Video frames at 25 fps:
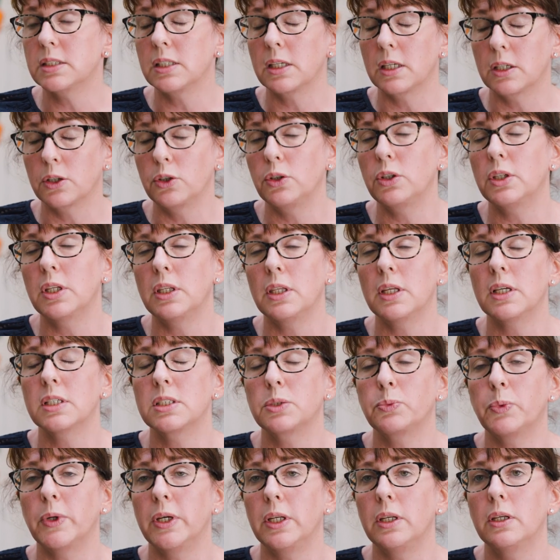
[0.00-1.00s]
including
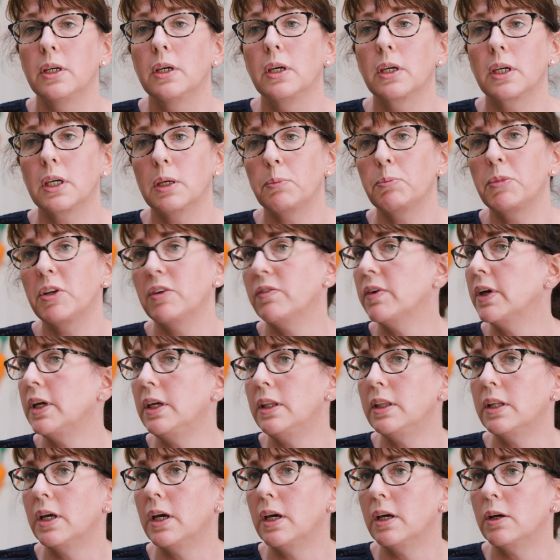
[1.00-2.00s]
this one, can
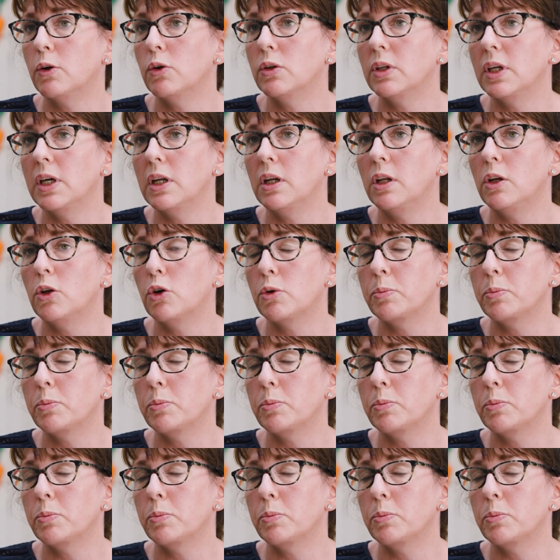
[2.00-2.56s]
provide that learning